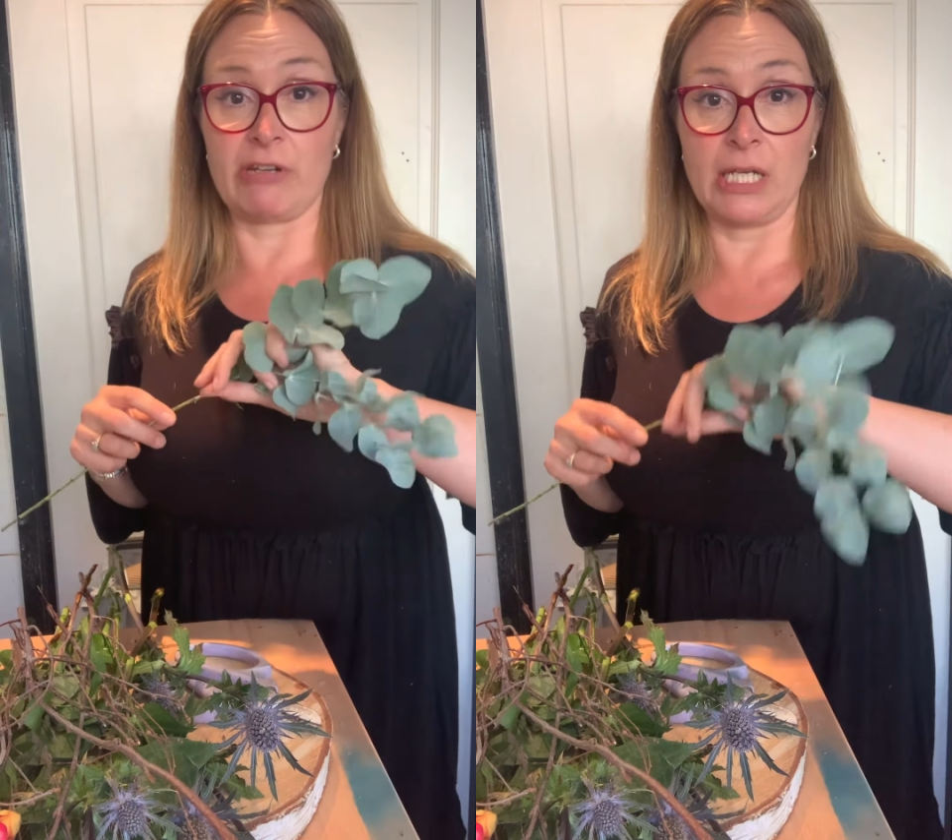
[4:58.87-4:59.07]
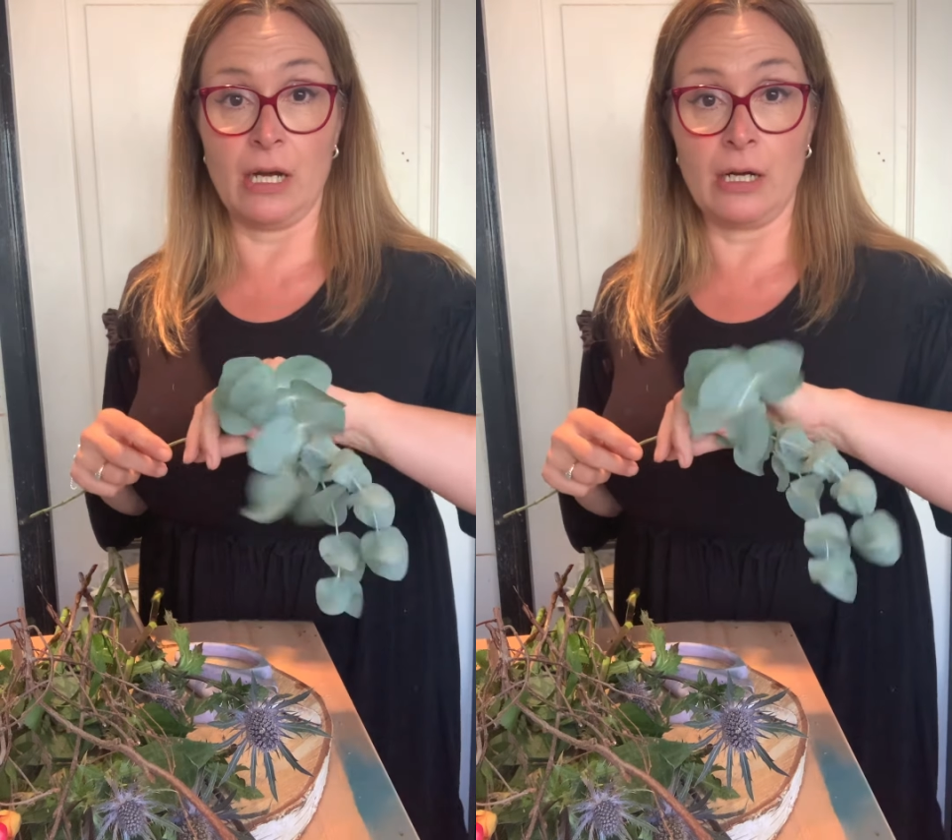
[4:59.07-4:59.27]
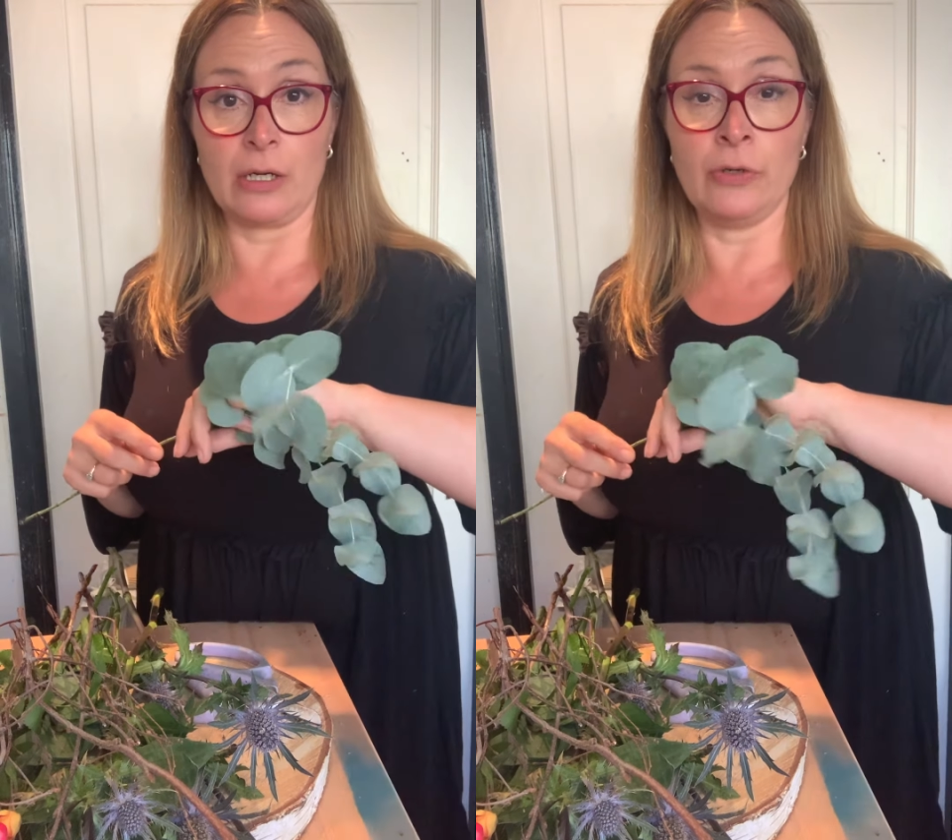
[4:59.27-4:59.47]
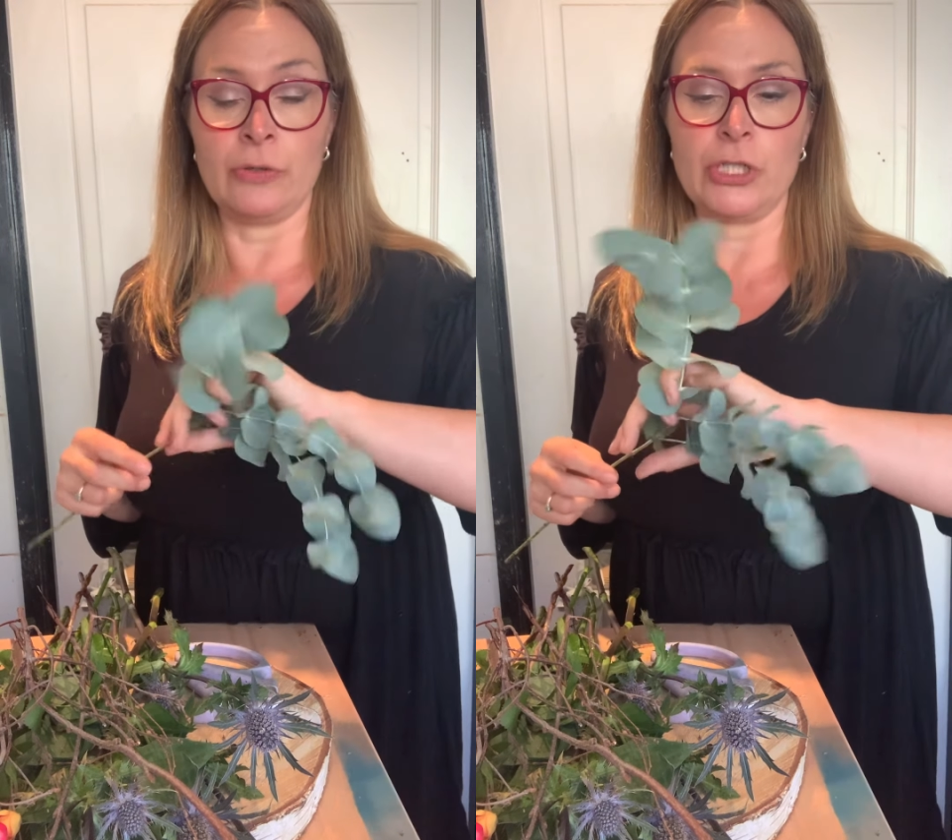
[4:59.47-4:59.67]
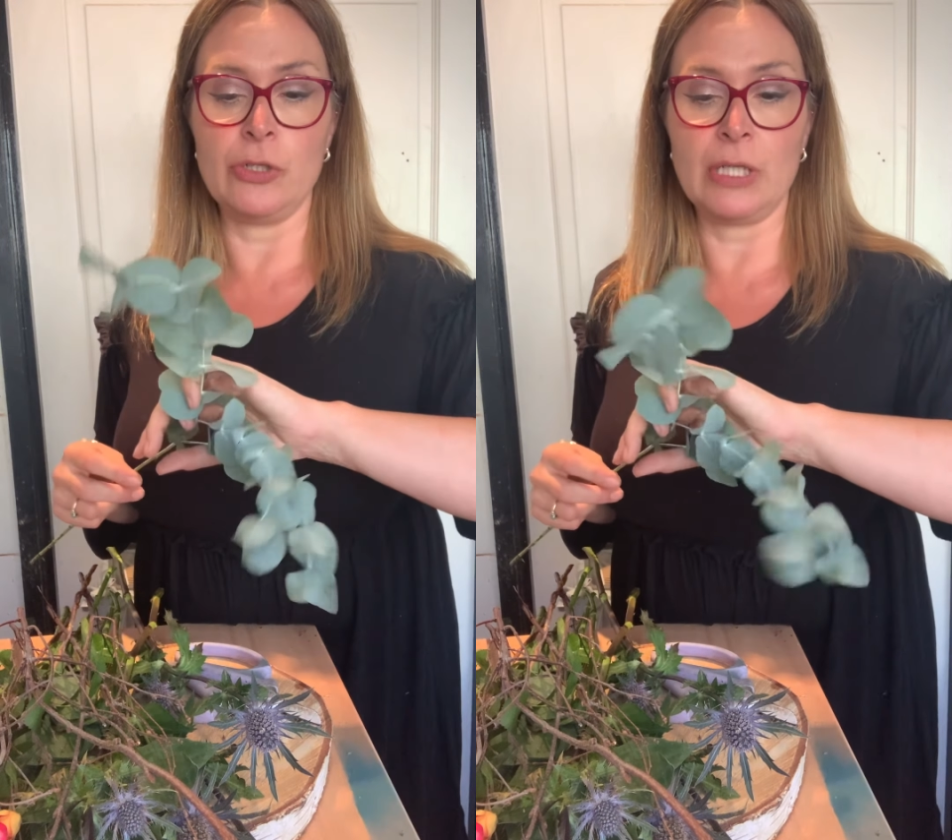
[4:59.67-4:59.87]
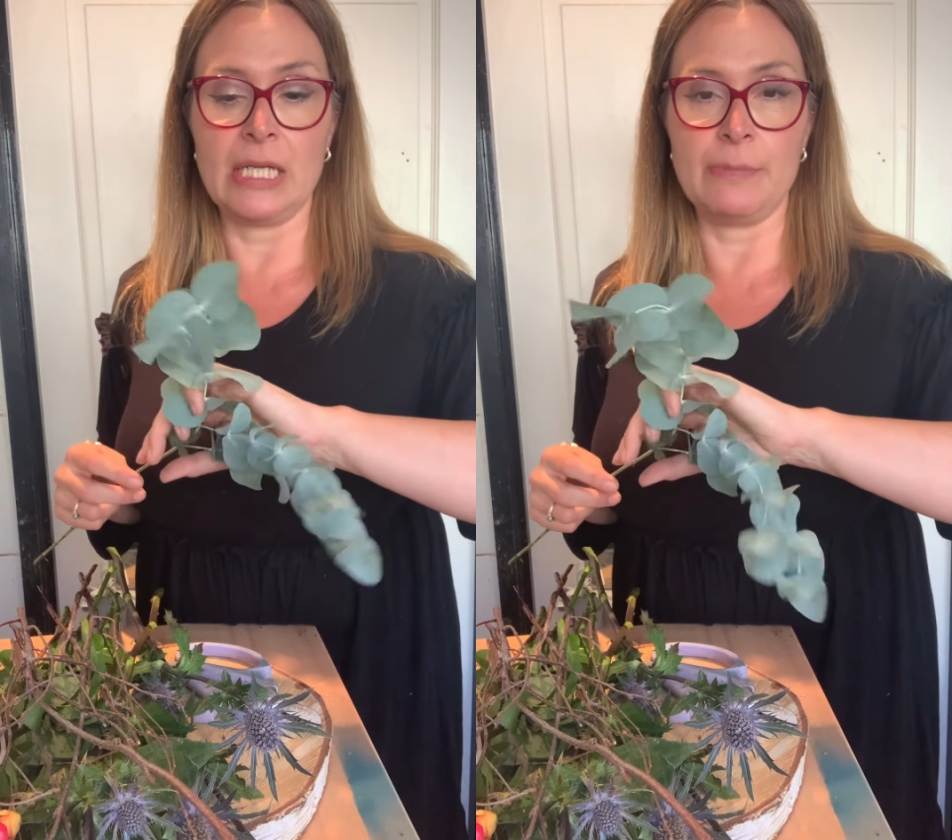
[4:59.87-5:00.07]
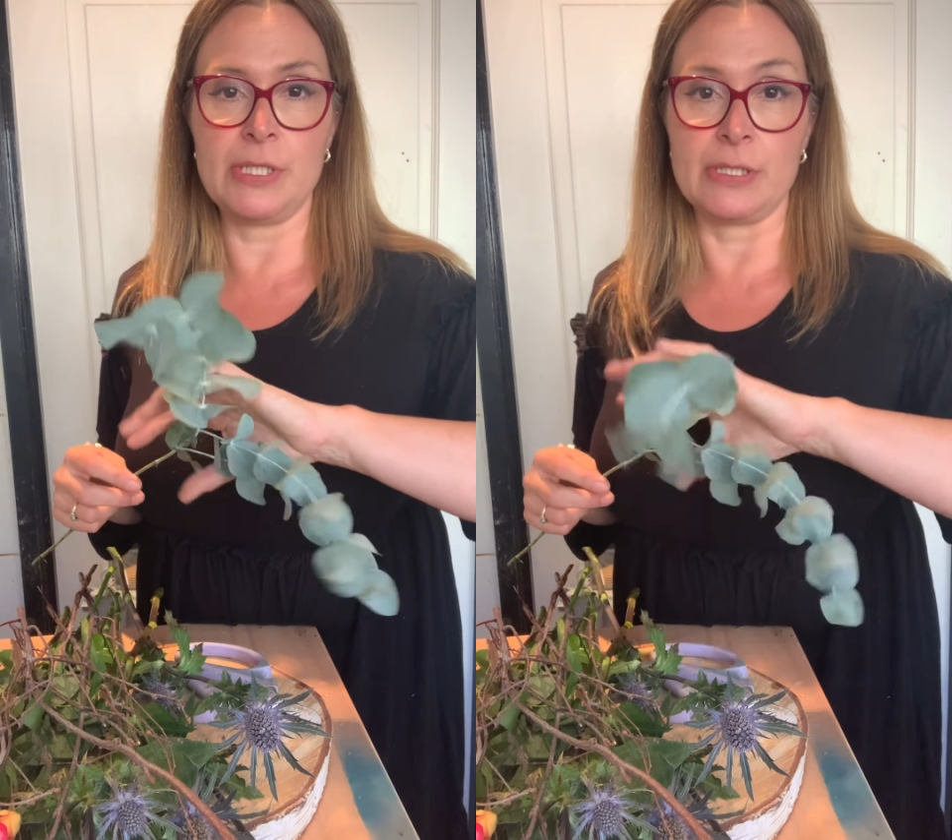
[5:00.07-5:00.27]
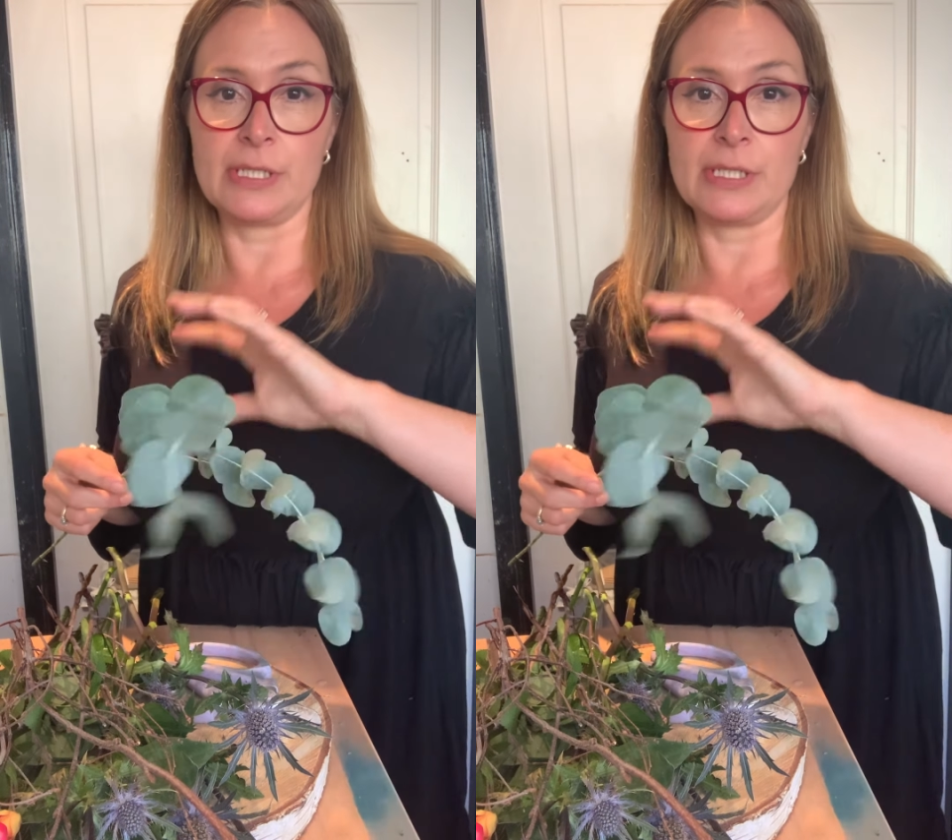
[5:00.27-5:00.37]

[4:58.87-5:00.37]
young on eucalyptus,